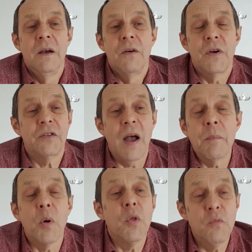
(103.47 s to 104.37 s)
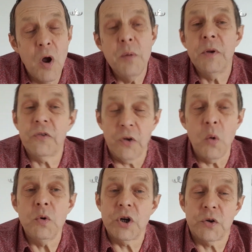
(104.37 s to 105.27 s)
For example, the Roman
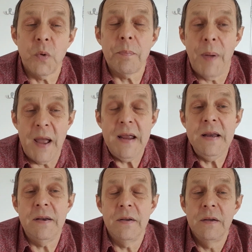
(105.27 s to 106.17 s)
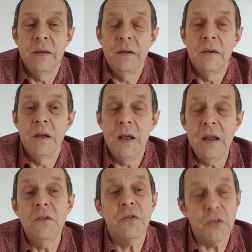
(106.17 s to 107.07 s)
soldiers were paid
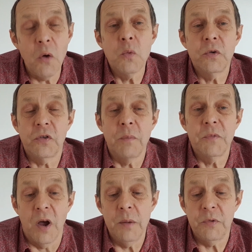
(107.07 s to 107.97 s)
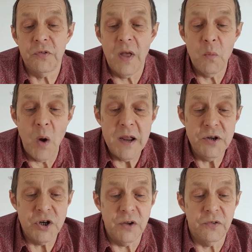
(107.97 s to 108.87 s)
in salt sometimes as their
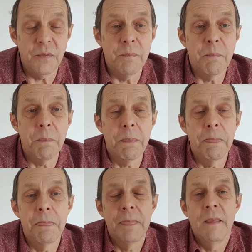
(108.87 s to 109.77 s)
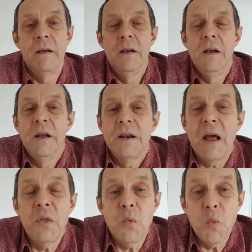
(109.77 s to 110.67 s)
wages.
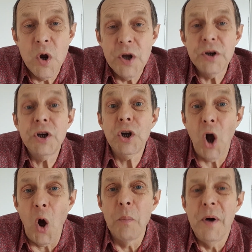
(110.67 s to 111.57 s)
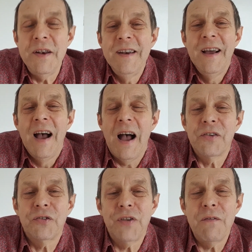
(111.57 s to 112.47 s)
Now, the word common
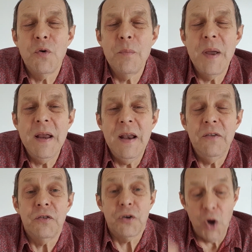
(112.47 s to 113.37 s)
has several meanings.